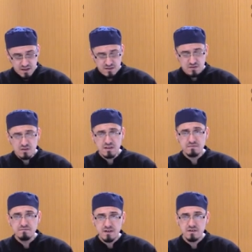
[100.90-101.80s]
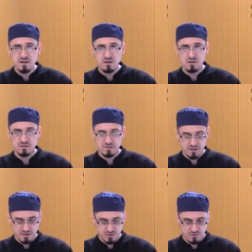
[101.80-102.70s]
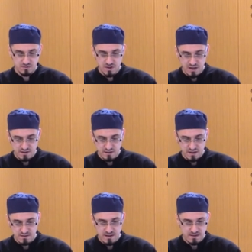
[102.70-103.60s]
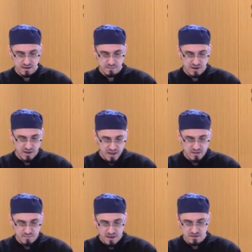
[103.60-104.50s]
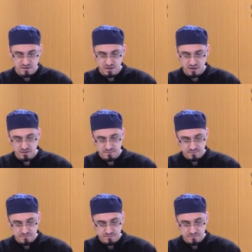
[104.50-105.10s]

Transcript: It's not a very long uh, surah, as I said, about eight pages long,